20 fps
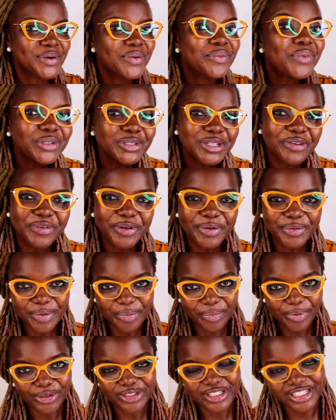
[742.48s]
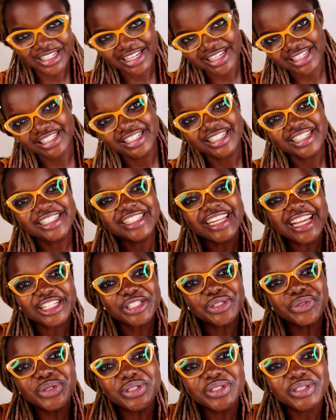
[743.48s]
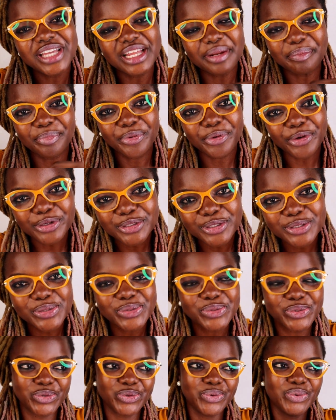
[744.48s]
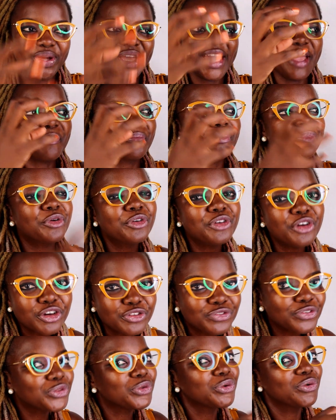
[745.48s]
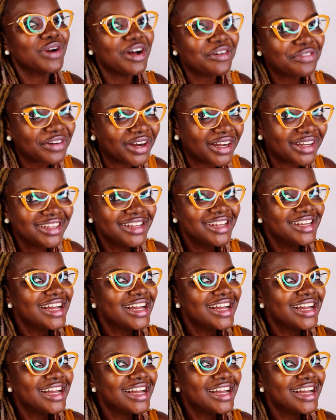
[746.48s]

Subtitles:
Once you're finished with product design, next you need to get the product to a product photographer.